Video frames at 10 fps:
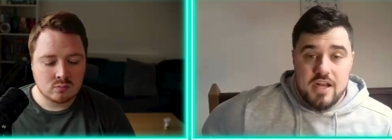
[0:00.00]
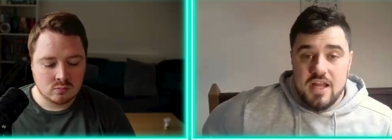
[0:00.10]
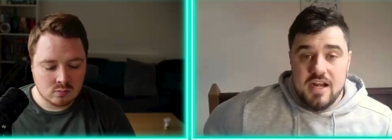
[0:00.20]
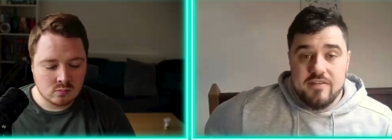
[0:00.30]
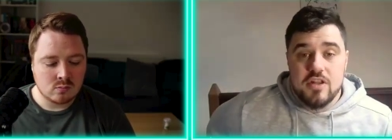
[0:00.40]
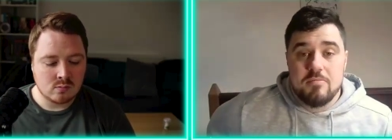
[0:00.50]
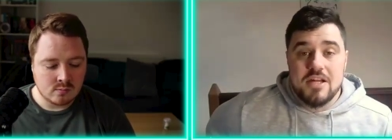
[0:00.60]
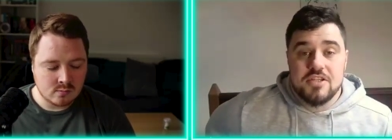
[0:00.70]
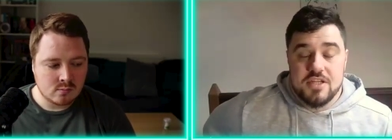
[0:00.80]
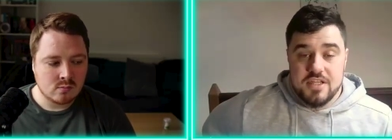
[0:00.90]
Speaker 1: headline of another
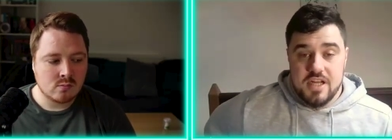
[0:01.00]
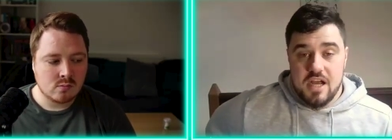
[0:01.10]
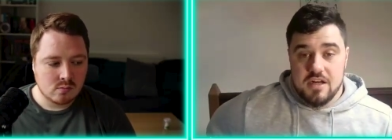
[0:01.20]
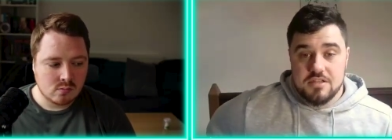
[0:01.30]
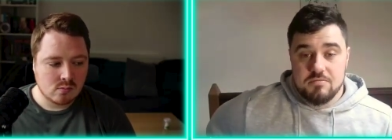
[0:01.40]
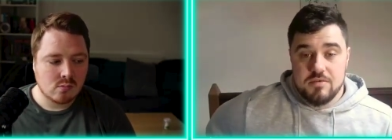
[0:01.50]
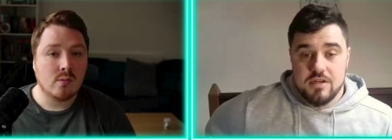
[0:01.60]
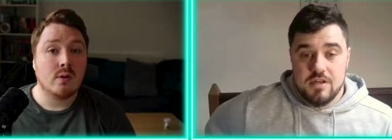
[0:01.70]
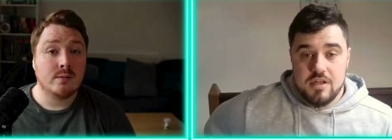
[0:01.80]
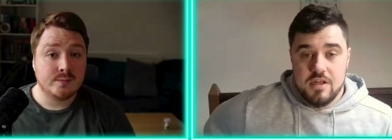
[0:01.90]
Manchester card or
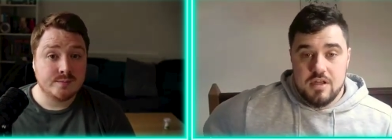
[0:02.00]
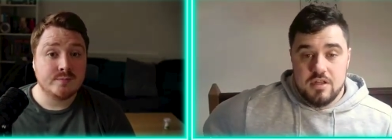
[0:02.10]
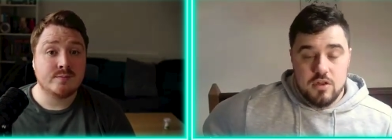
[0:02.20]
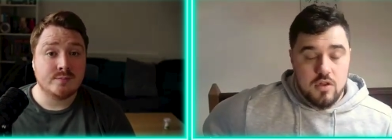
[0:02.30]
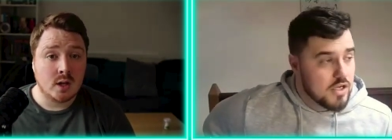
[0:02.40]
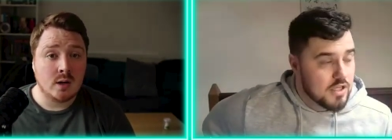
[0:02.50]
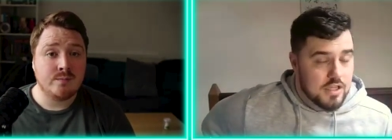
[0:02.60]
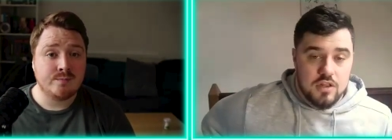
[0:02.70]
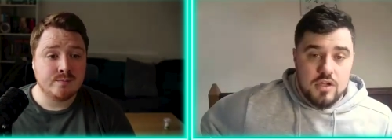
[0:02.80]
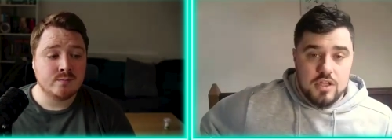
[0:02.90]
something. Yeah. Look at
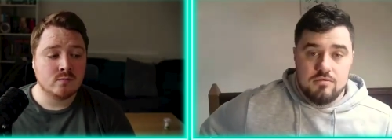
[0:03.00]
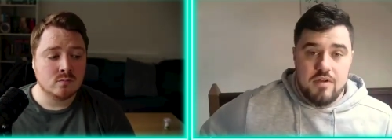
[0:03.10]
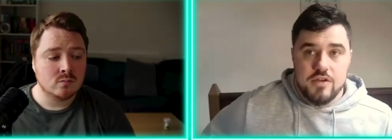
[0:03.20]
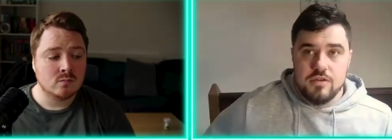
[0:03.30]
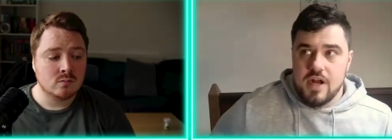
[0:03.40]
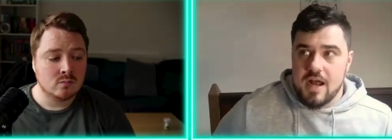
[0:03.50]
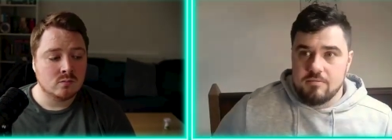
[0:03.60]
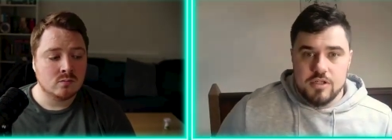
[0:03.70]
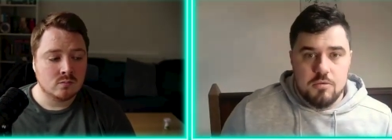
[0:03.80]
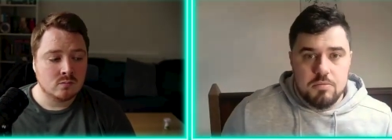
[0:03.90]
the look at the revenue that
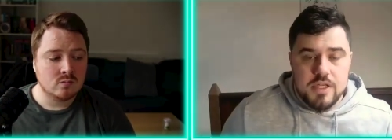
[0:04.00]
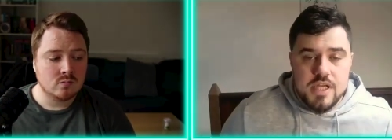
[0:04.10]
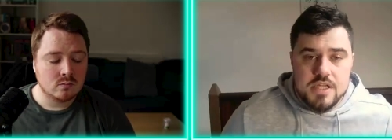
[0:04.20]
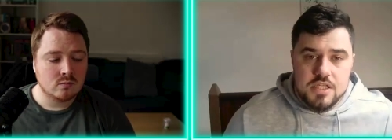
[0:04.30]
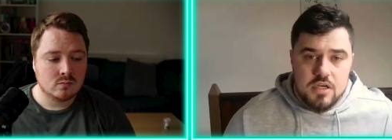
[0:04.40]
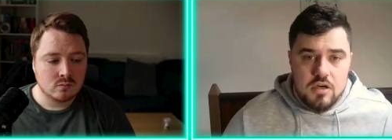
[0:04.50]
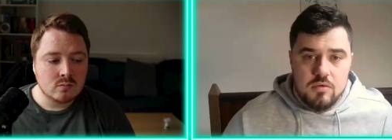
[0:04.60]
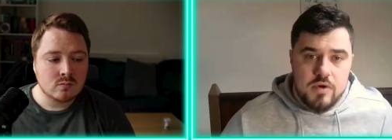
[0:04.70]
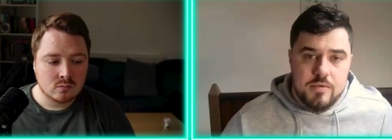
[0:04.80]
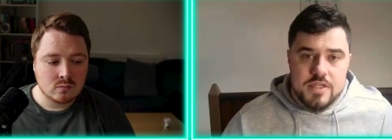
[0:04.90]
happened a couple of years
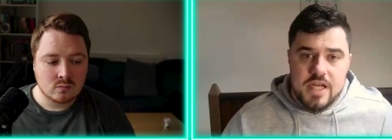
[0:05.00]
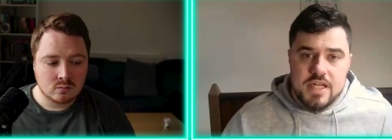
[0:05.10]
ago when he was